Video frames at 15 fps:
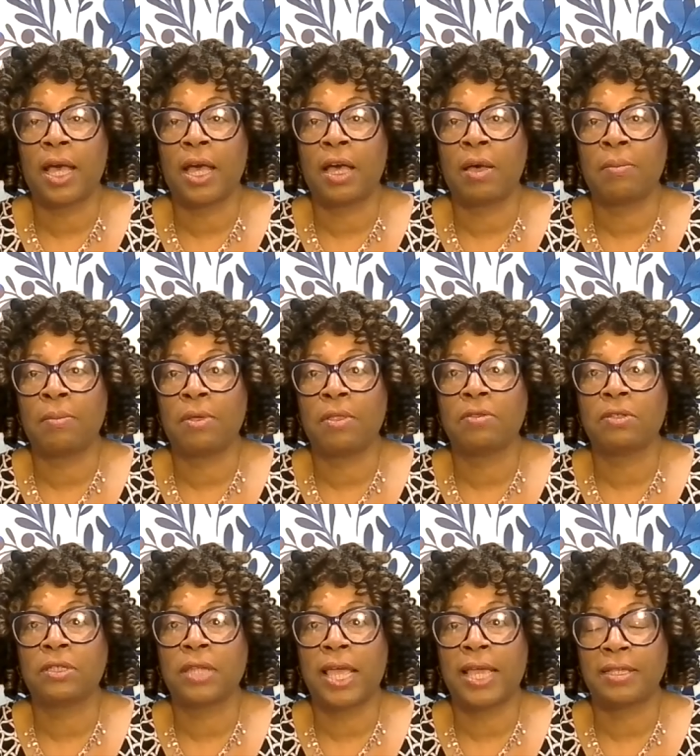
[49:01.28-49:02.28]
um,
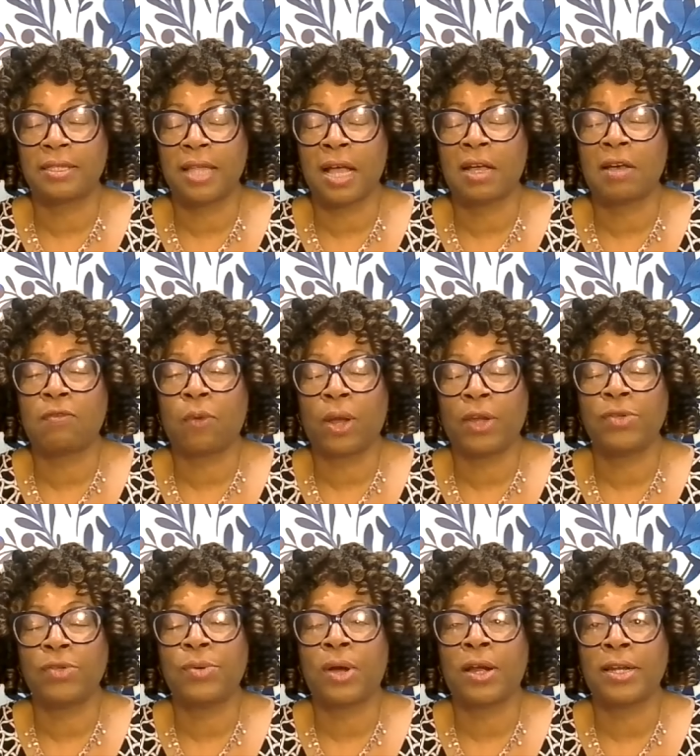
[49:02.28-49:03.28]
take stock of where
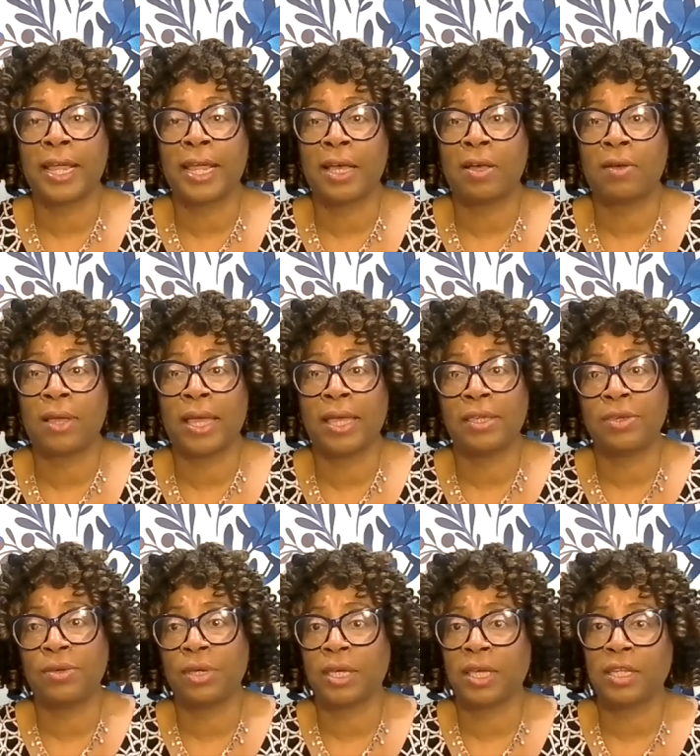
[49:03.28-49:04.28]
you are now, and
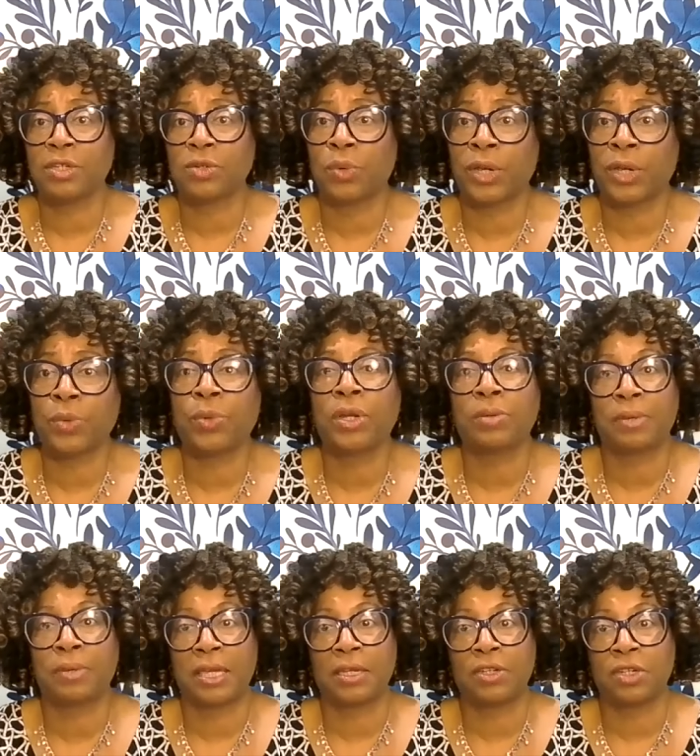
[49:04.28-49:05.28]
you can get to where you want to
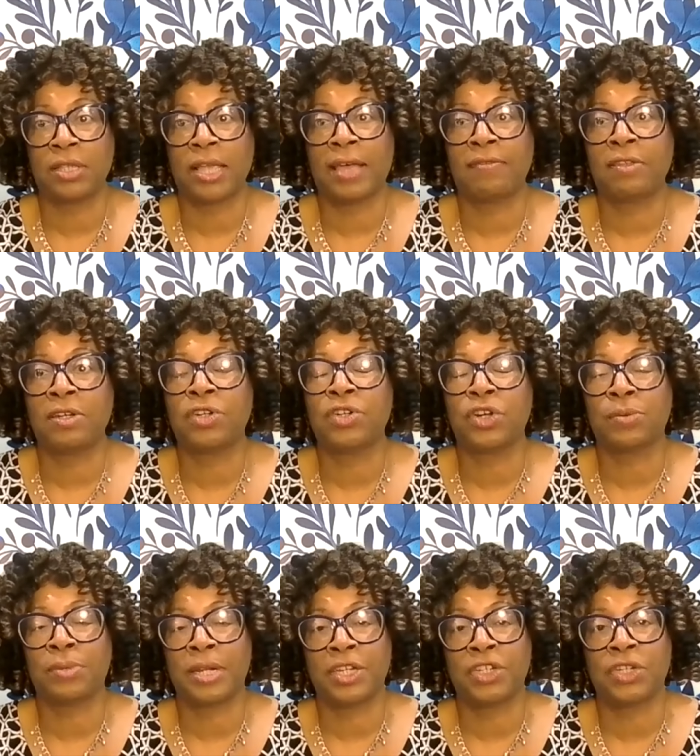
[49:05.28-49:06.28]
be. Just have the
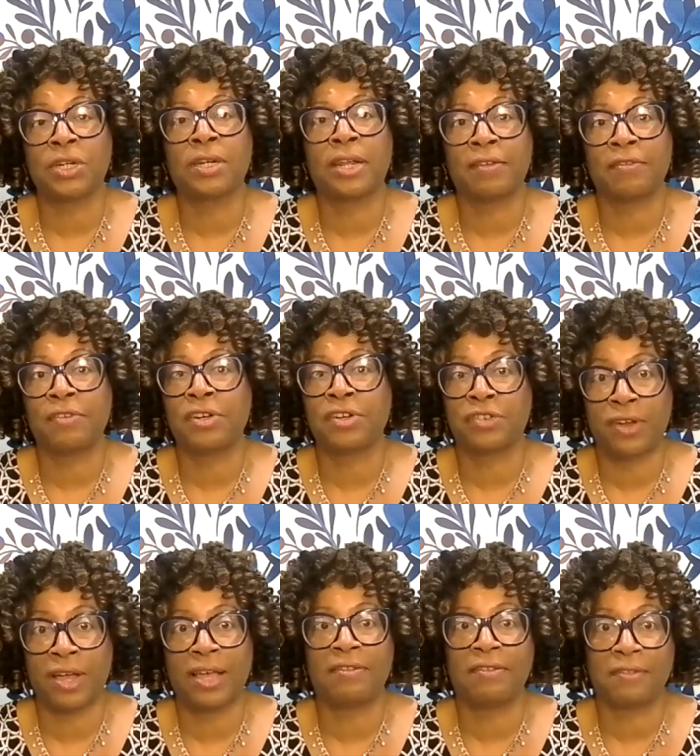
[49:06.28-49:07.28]
determination and effort and
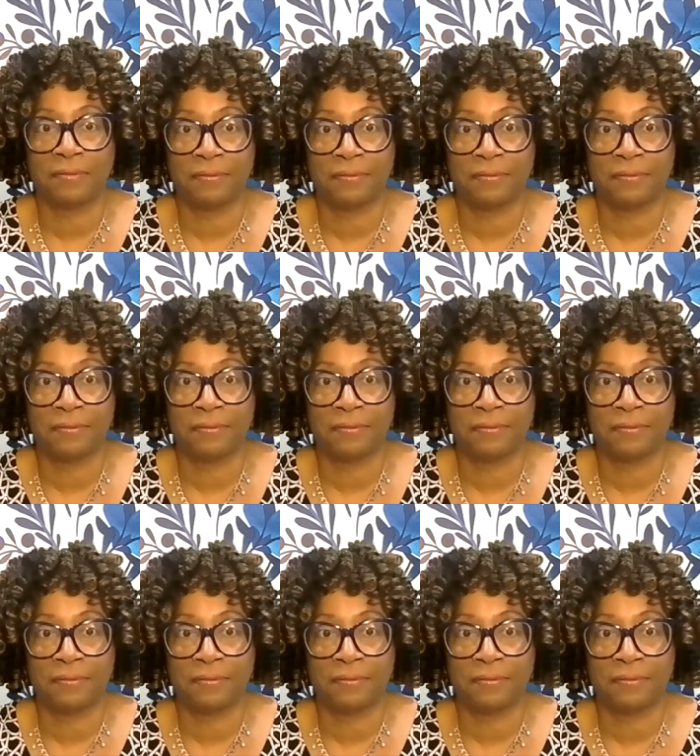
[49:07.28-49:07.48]
drive.